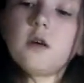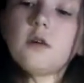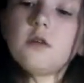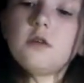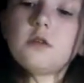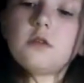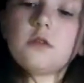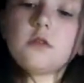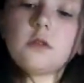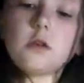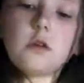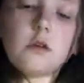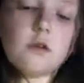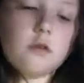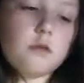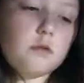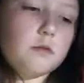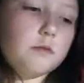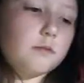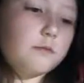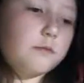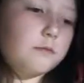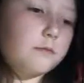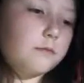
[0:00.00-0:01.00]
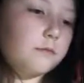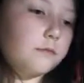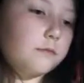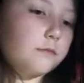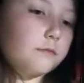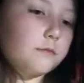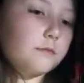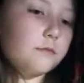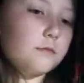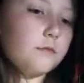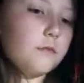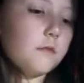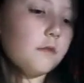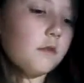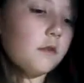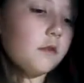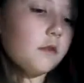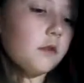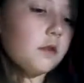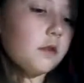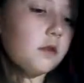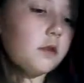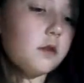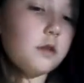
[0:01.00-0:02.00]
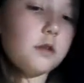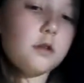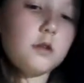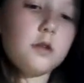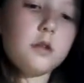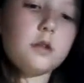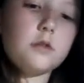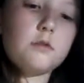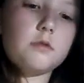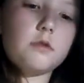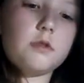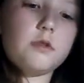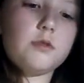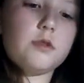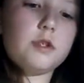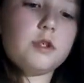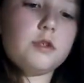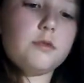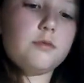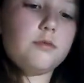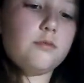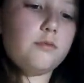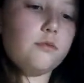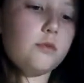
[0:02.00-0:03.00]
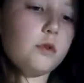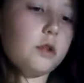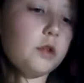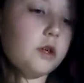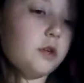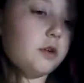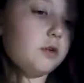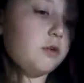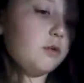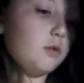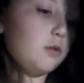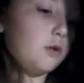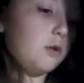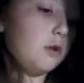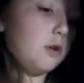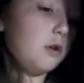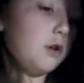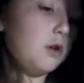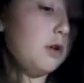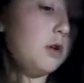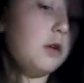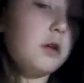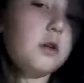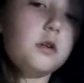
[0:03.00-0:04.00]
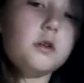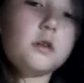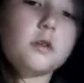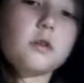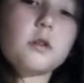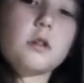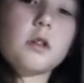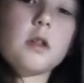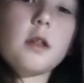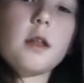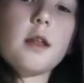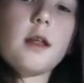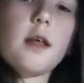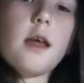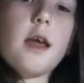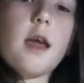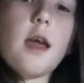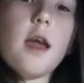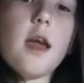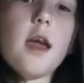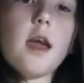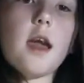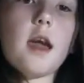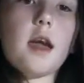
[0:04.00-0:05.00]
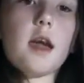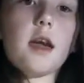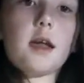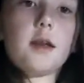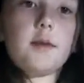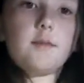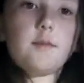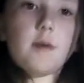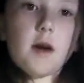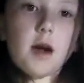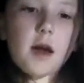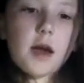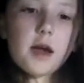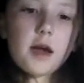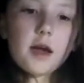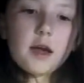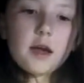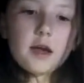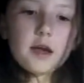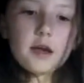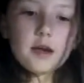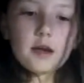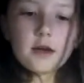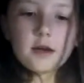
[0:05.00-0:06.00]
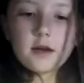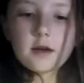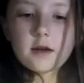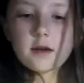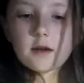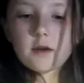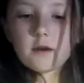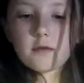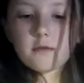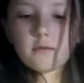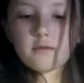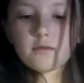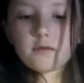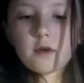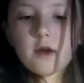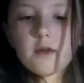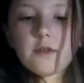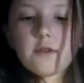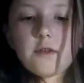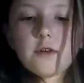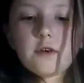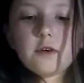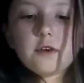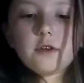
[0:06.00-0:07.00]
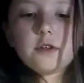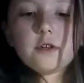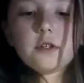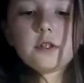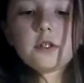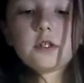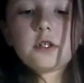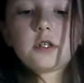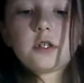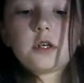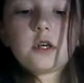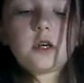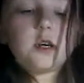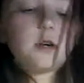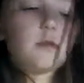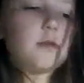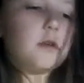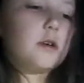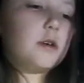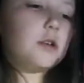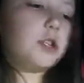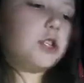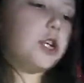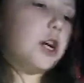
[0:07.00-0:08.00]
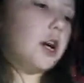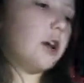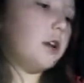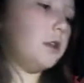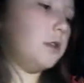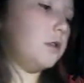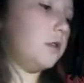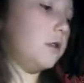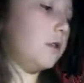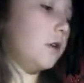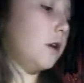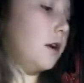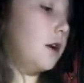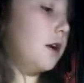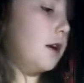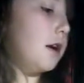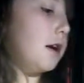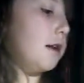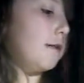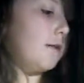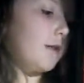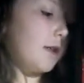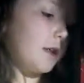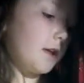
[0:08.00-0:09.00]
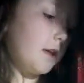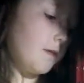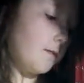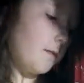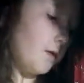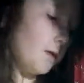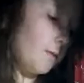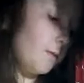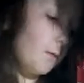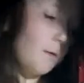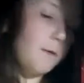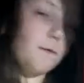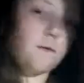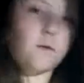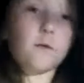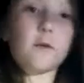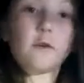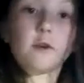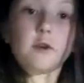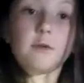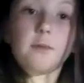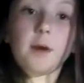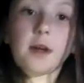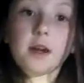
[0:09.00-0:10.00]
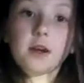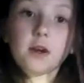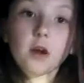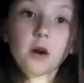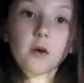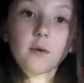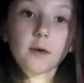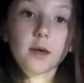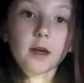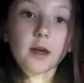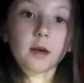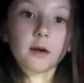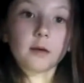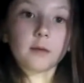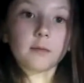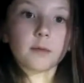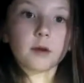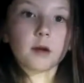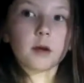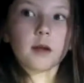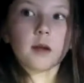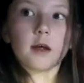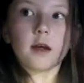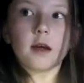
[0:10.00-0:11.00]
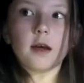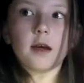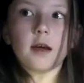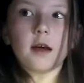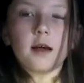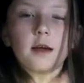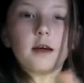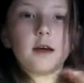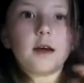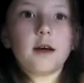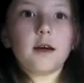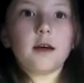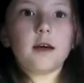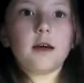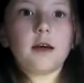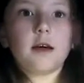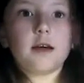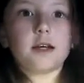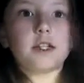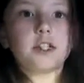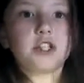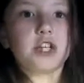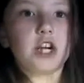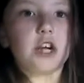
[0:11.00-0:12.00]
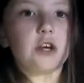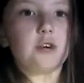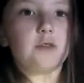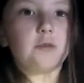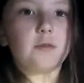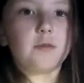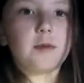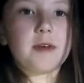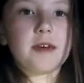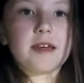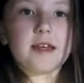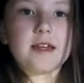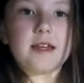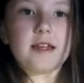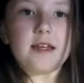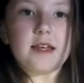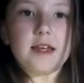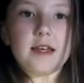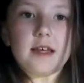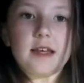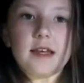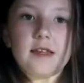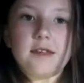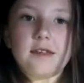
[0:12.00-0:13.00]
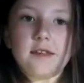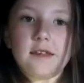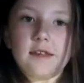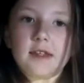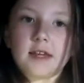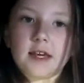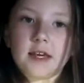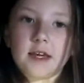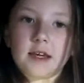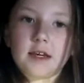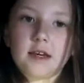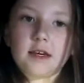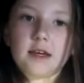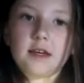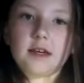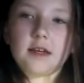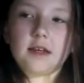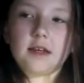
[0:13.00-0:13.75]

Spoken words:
So this one's really cool. And my brother's channel, Funtime Freddy Boy 4, you might know him His channel will be in the link